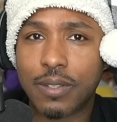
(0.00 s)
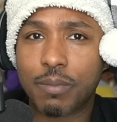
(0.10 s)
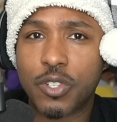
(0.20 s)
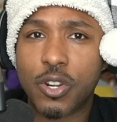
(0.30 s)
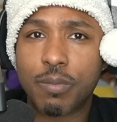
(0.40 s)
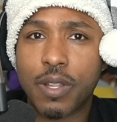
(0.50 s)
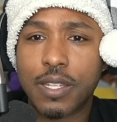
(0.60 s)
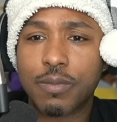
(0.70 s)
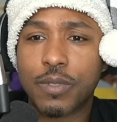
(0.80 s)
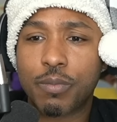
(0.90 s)
The cherry
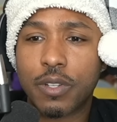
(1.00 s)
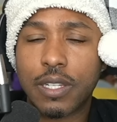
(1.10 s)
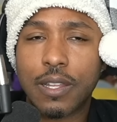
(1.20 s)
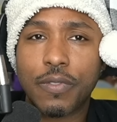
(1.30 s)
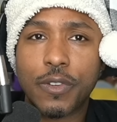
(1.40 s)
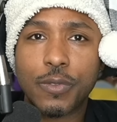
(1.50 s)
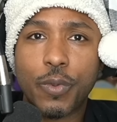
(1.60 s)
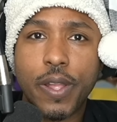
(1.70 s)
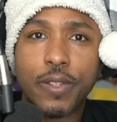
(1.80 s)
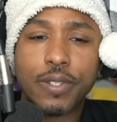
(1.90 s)
blossoms are probably out there as
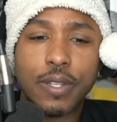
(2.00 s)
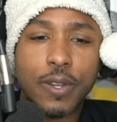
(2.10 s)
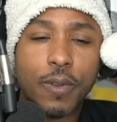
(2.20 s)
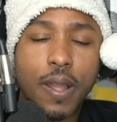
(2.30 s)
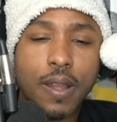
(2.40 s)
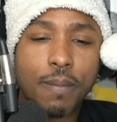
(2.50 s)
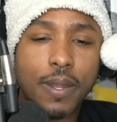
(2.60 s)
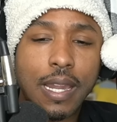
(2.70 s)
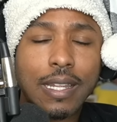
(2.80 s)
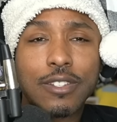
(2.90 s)
well. So
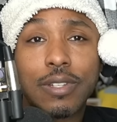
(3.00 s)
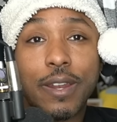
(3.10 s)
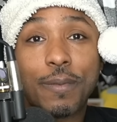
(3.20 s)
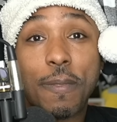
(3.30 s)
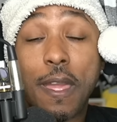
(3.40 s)
and I'll catch you later.